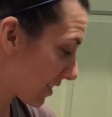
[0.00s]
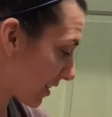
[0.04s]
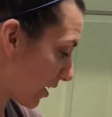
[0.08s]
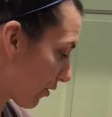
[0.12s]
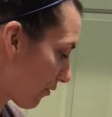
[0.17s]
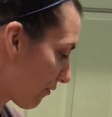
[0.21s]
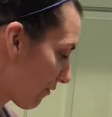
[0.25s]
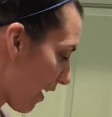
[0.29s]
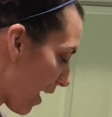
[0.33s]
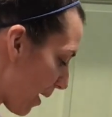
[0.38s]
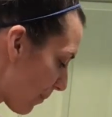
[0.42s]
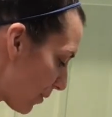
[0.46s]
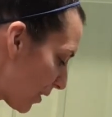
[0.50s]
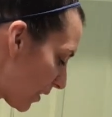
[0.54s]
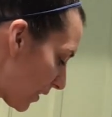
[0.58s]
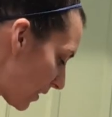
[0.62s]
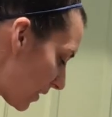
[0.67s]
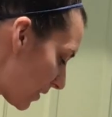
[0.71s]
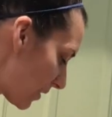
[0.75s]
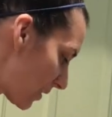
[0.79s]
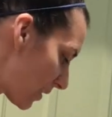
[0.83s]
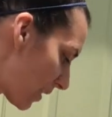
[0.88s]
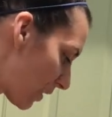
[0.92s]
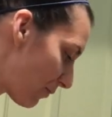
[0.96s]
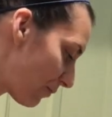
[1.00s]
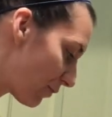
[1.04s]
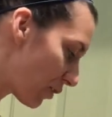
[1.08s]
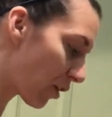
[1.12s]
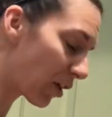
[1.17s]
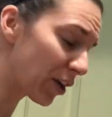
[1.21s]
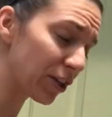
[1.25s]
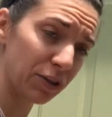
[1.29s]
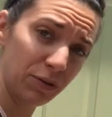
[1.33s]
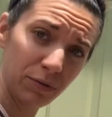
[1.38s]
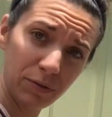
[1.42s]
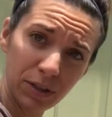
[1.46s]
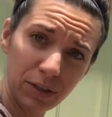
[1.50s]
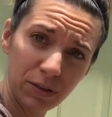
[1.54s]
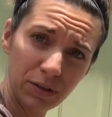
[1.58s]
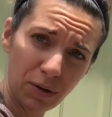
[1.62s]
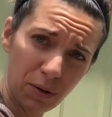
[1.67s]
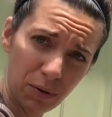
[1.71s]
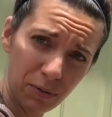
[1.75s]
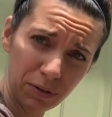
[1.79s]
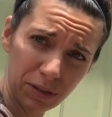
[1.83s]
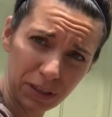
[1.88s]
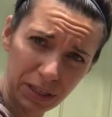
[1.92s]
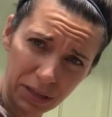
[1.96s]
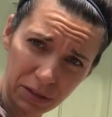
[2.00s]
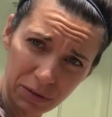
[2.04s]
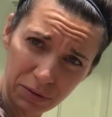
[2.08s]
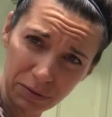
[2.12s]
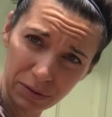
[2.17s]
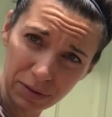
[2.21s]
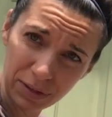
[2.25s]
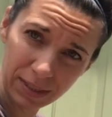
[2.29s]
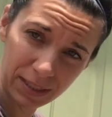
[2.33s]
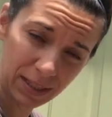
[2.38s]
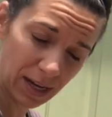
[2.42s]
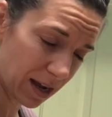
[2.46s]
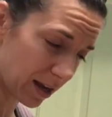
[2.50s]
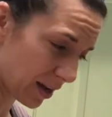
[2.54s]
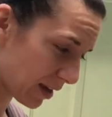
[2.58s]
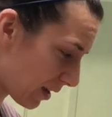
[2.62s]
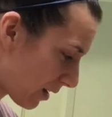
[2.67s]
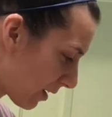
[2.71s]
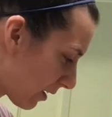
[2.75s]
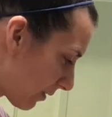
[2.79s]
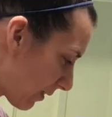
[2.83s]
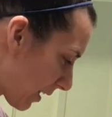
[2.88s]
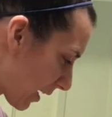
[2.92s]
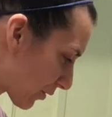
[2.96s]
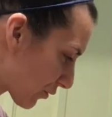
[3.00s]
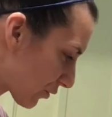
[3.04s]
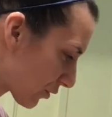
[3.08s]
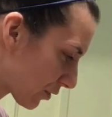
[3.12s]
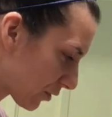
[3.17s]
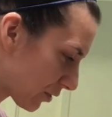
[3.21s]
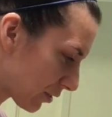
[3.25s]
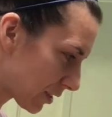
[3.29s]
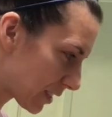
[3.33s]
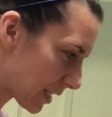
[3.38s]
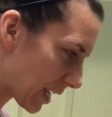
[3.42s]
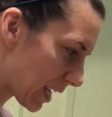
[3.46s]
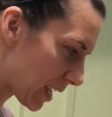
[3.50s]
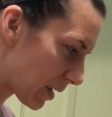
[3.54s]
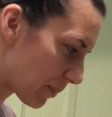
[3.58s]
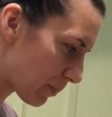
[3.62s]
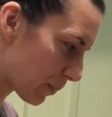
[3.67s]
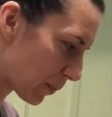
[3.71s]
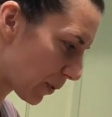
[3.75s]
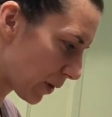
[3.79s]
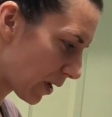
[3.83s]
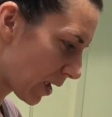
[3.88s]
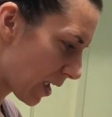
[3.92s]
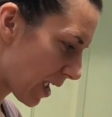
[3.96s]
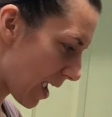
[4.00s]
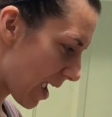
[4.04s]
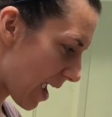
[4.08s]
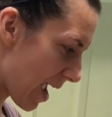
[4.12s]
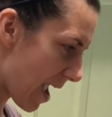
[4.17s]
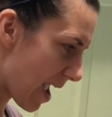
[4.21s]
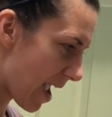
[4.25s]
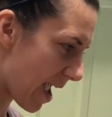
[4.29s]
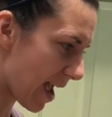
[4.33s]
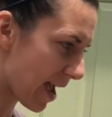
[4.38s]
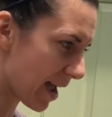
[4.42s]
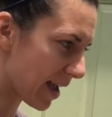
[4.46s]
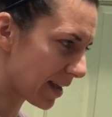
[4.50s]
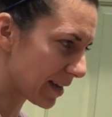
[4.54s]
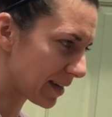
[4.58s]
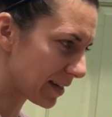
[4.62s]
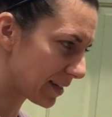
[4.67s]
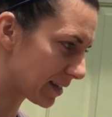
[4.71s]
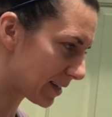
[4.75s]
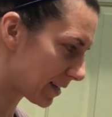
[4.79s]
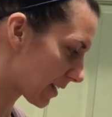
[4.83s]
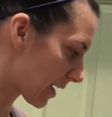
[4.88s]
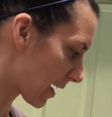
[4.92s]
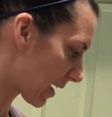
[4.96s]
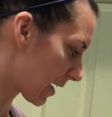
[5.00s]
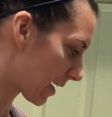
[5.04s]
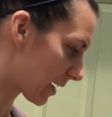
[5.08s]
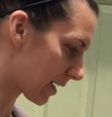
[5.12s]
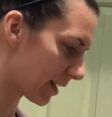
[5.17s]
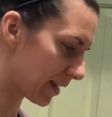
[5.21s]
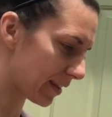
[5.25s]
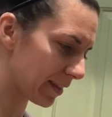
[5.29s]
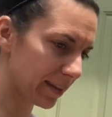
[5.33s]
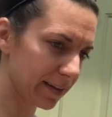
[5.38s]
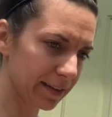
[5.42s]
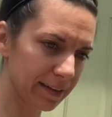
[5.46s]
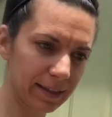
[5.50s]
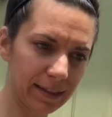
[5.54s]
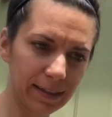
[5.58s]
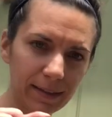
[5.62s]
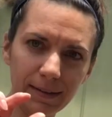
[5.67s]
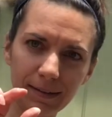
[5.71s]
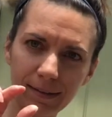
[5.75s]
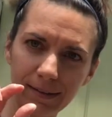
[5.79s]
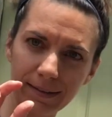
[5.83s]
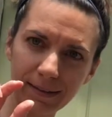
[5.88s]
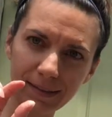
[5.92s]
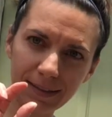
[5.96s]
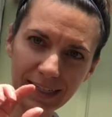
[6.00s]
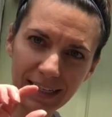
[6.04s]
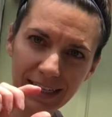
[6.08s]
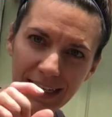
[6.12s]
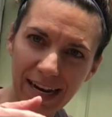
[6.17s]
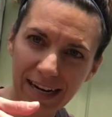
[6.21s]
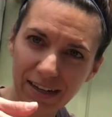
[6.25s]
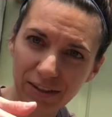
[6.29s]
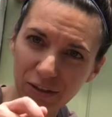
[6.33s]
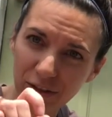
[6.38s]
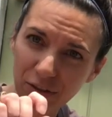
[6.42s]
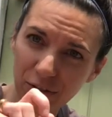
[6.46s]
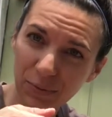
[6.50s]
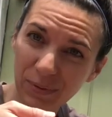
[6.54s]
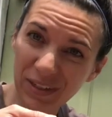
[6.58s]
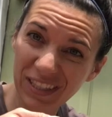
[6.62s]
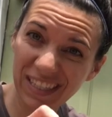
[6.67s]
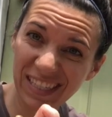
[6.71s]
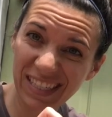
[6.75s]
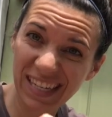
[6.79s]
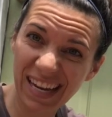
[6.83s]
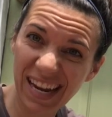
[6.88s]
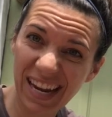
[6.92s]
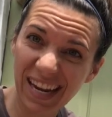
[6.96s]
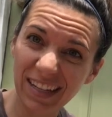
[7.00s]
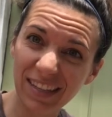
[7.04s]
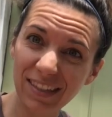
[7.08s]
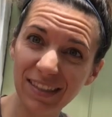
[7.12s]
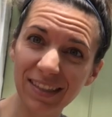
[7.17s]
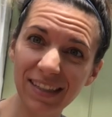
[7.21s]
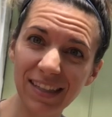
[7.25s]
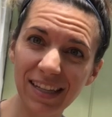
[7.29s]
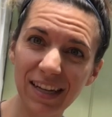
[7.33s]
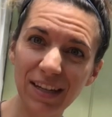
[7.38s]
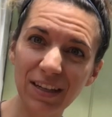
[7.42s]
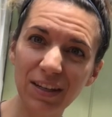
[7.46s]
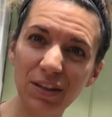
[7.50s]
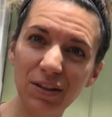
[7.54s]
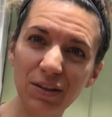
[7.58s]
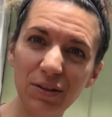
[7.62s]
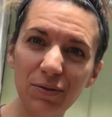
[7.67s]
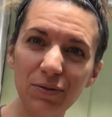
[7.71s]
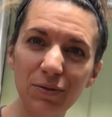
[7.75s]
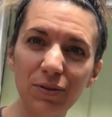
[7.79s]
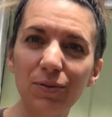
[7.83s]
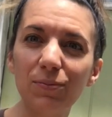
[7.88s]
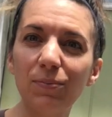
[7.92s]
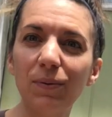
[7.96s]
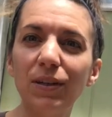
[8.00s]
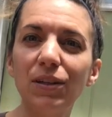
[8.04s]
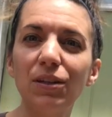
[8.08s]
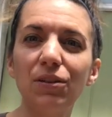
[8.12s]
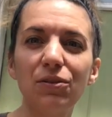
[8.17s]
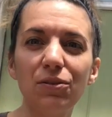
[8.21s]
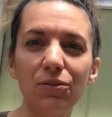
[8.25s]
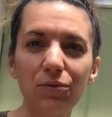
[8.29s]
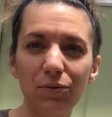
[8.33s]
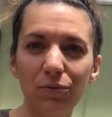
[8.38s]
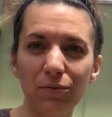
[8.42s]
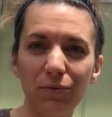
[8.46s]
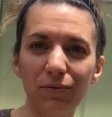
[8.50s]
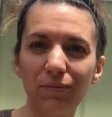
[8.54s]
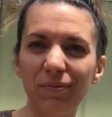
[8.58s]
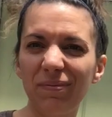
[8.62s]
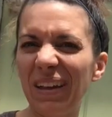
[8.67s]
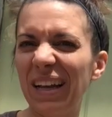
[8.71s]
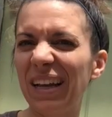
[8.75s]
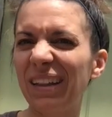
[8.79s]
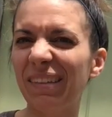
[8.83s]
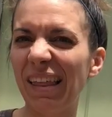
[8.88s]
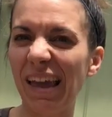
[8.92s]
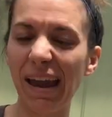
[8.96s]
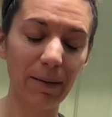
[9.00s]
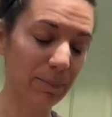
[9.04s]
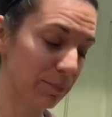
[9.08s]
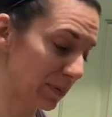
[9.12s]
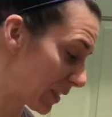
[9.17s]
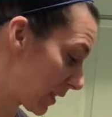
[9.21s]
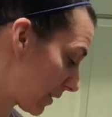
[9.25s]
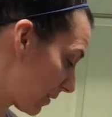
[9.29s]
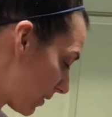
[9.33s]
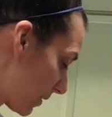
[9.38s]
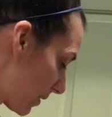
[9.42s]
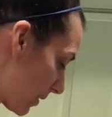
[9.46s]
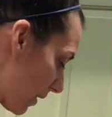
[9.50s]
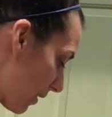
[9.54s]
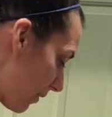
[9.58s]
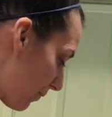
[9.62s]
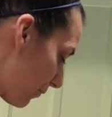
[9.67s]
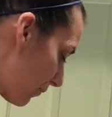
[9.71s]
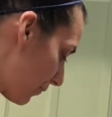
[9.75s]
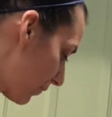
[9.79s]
They're fabulous. If not, you can totally use electrical tape and the little connector twisty ends that you use when you do like lamps and stuff.